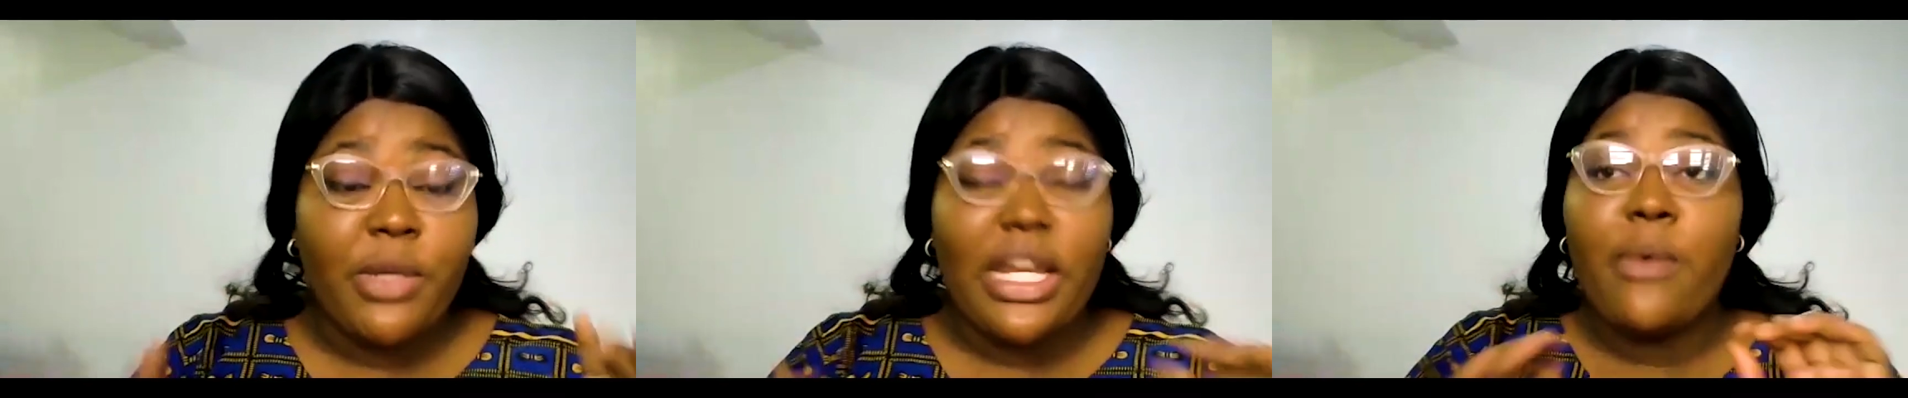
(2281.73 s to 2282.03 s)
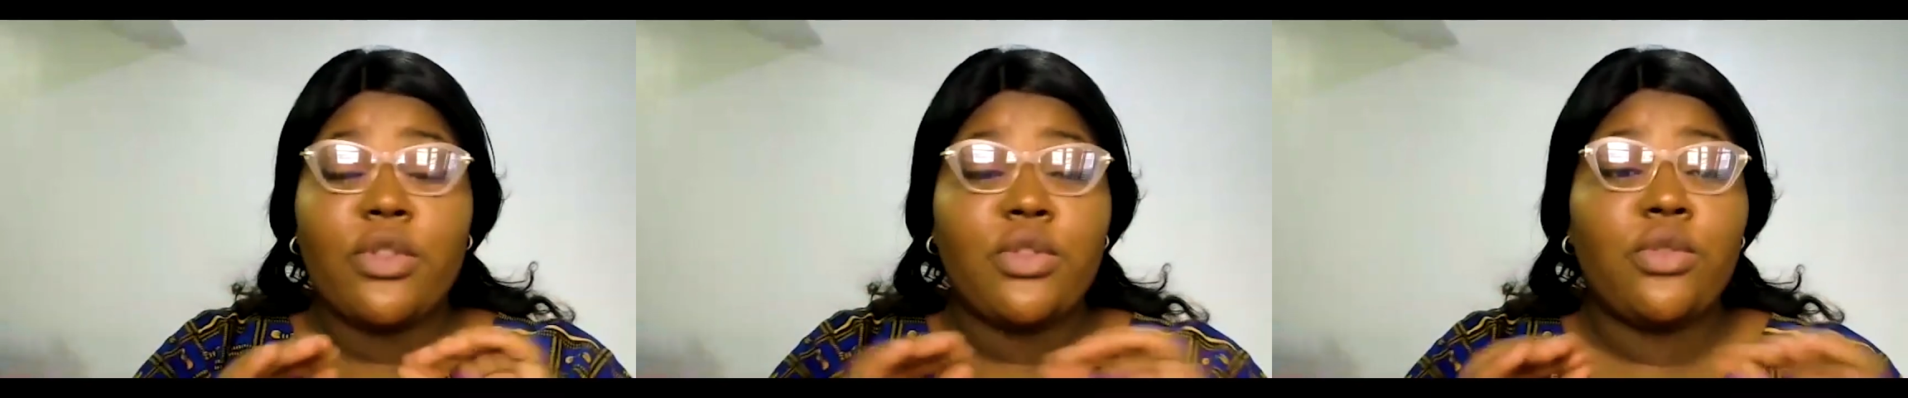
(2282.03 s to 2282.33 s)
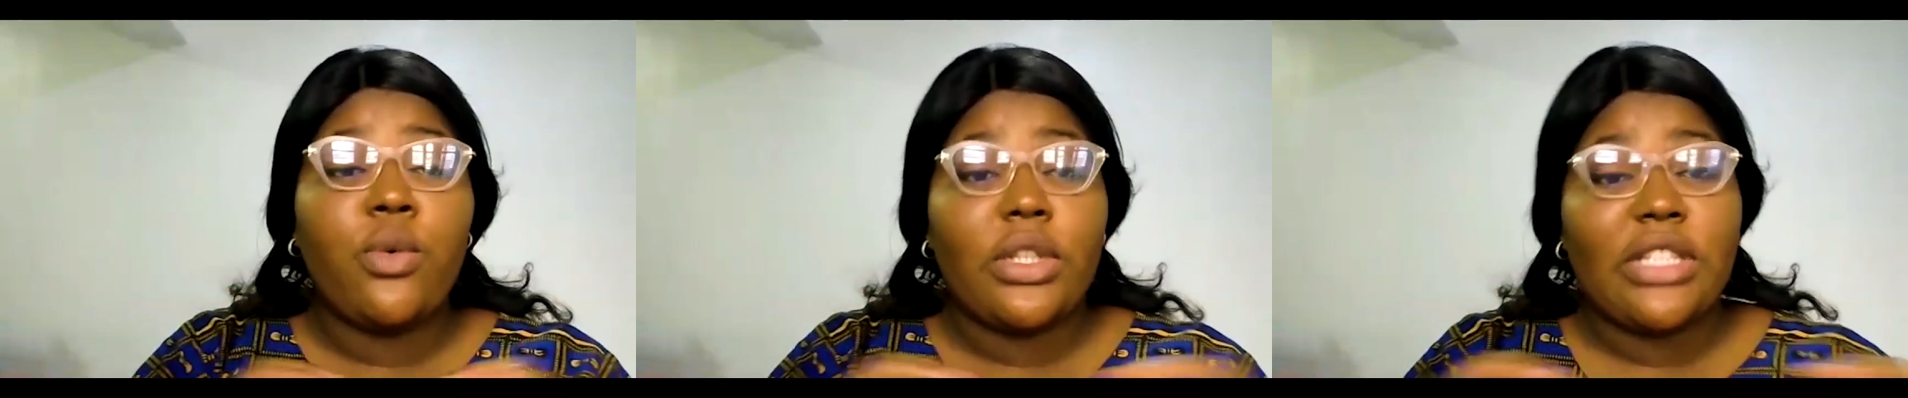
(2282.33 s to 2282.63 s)
but I want to
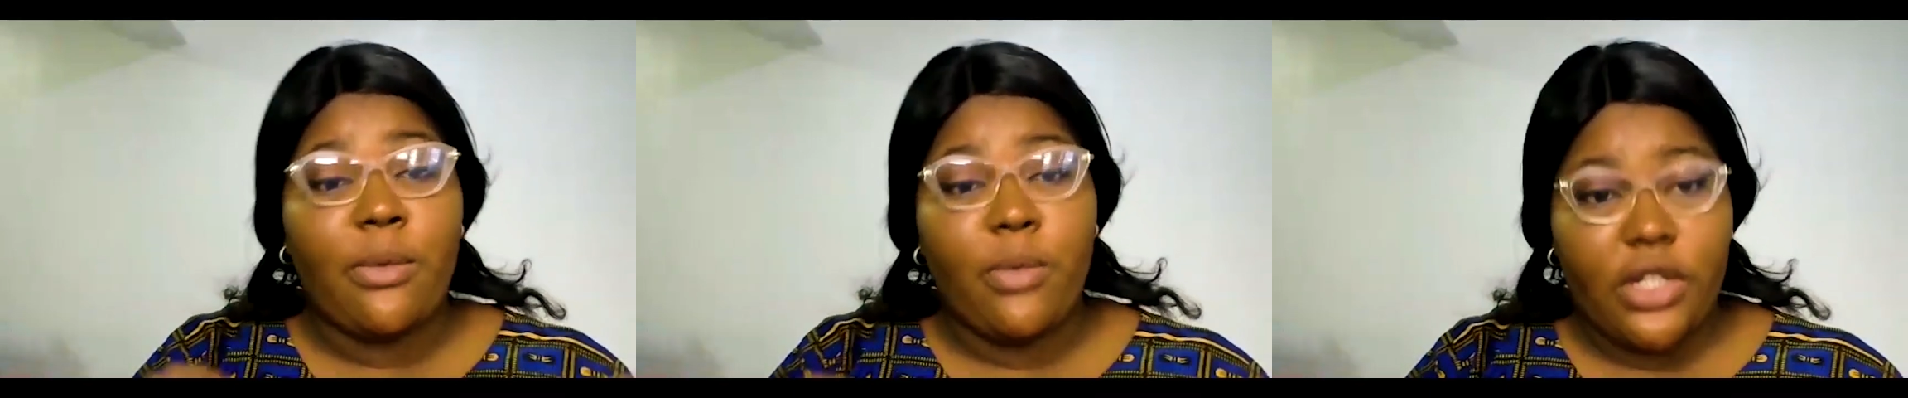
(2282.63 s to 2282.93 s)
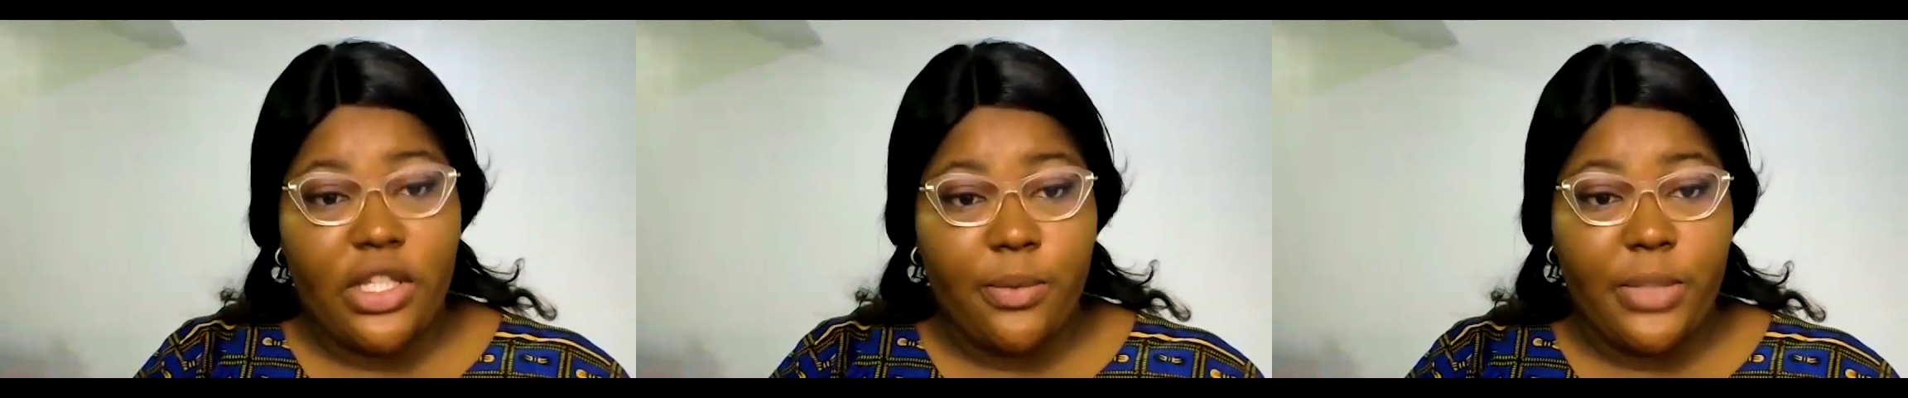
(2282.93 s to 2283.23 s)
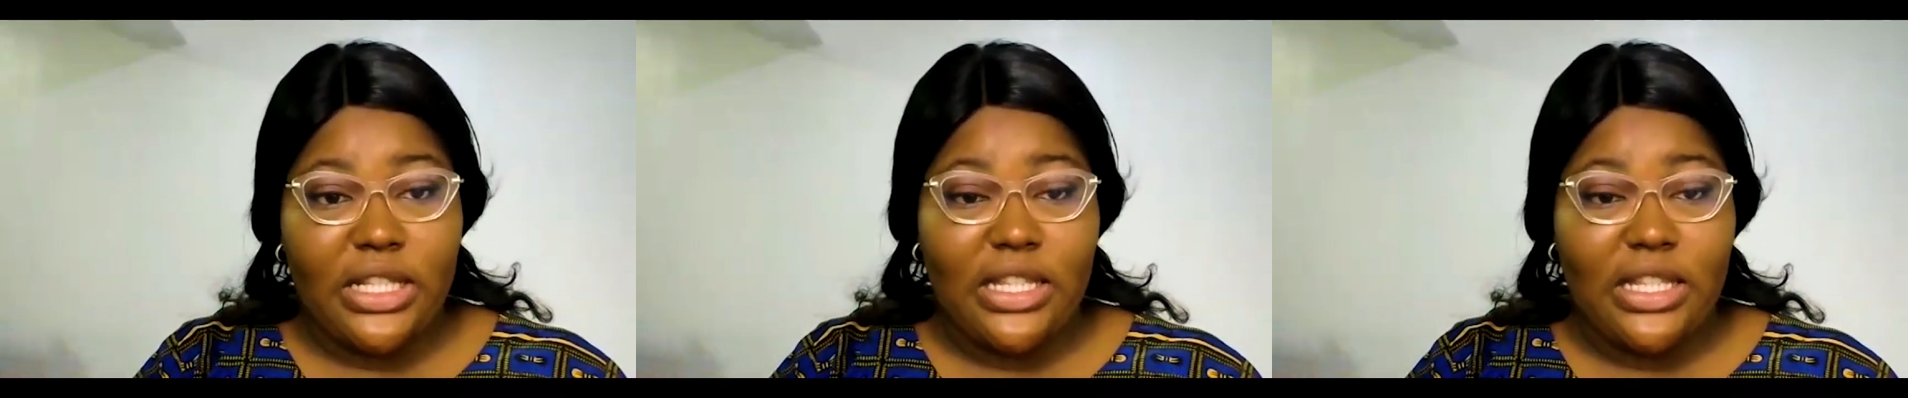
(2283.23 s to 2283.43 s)
know what I'm working with.